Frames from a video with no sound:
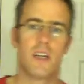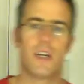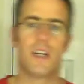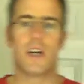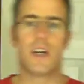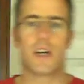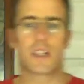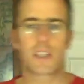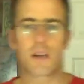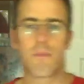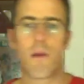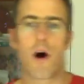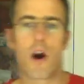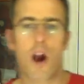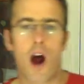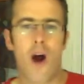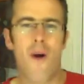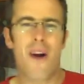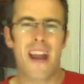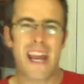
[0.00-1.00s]

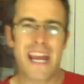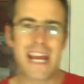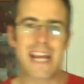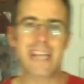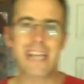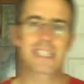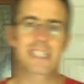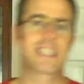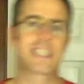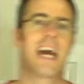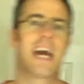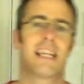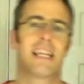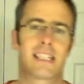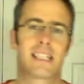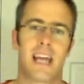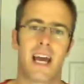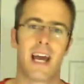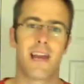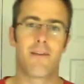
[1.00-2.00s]
Tomorrow is test
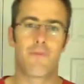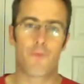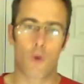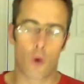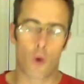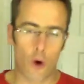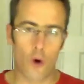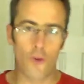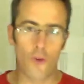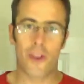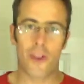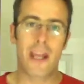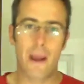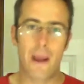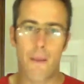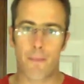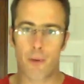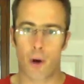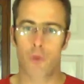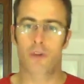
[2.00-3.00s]
day for the
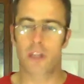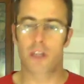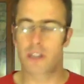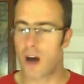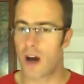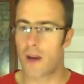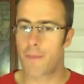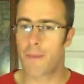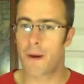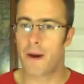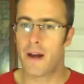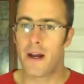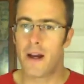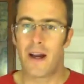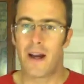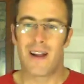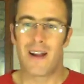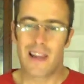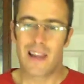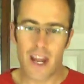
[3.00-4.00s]
prototype.
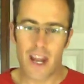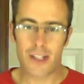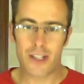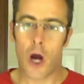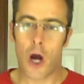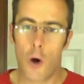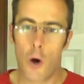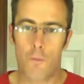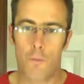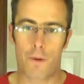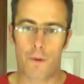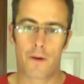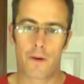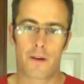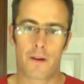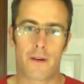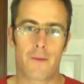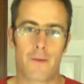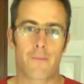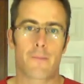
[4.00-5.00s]
Let us hope
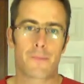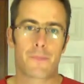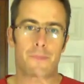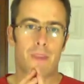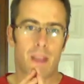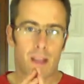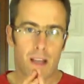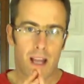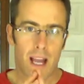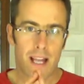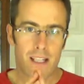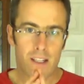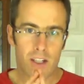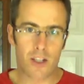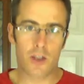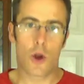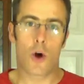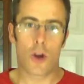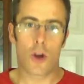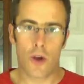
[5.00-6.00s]
it does
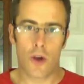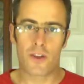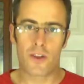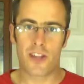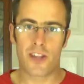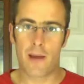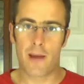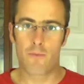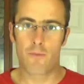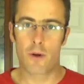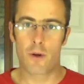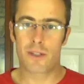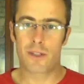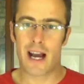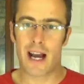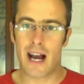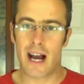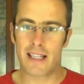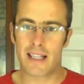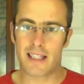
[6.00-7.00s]
not go the same route
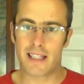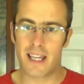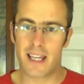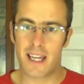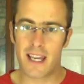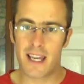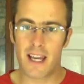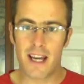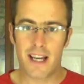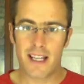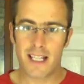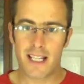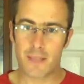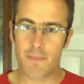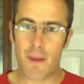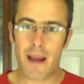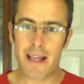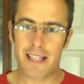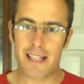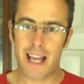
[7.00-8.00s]
as the
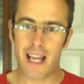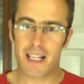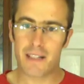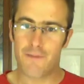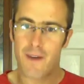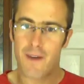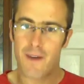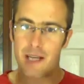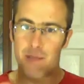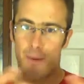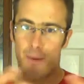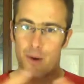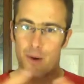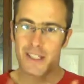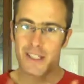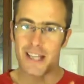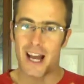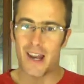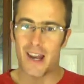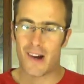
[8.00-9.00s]
SpaceX Facebook
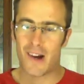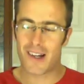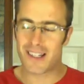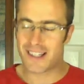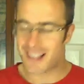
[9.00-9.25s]
satellite,